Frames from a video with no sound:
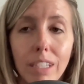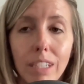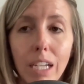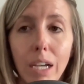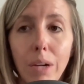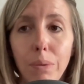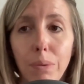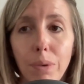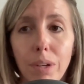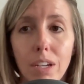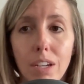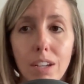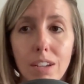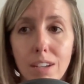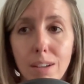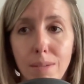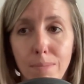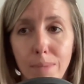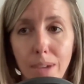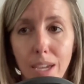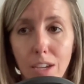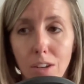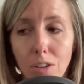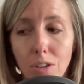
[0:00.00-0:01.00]
I wanted to
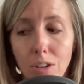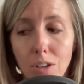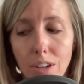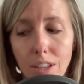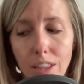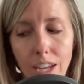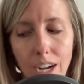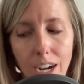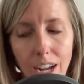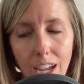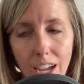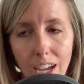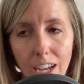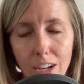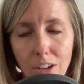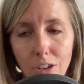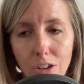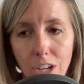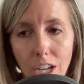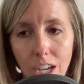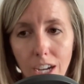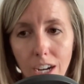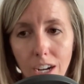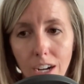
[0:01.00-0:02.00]
make sure that I had a
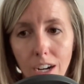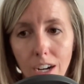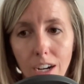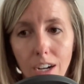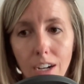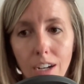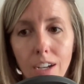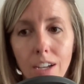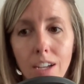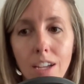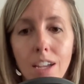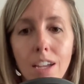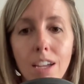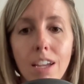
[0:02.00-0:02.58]
chair